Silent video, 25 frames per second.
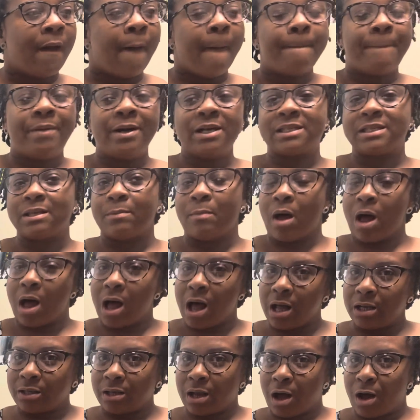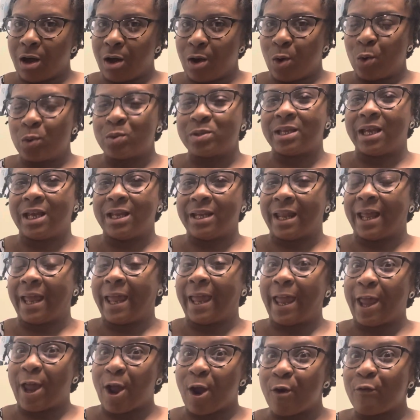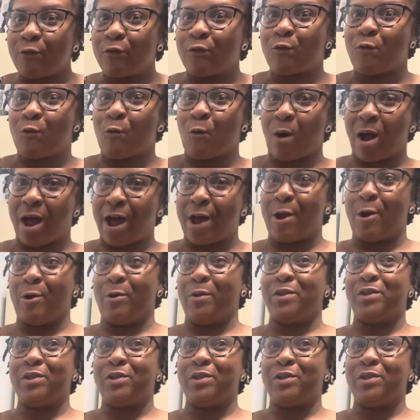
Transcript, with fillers: put some hot dogs in the air fryer.